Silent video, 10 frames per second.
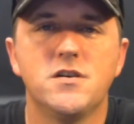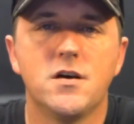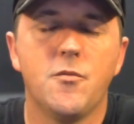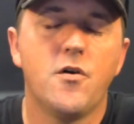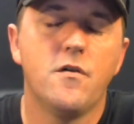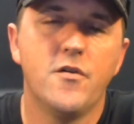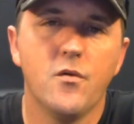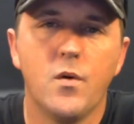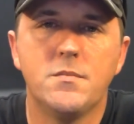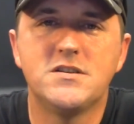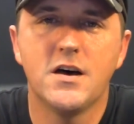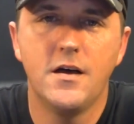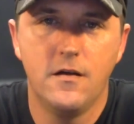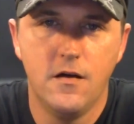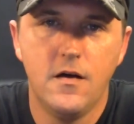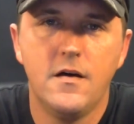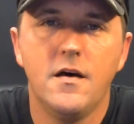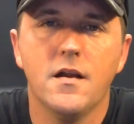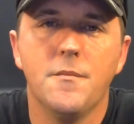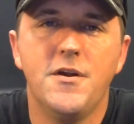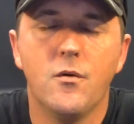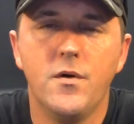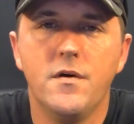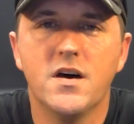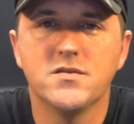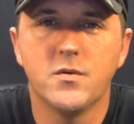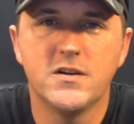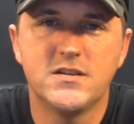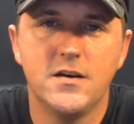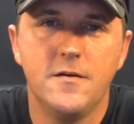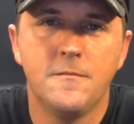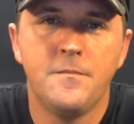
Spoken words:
come on over to the website, and let me know what you guys want to see.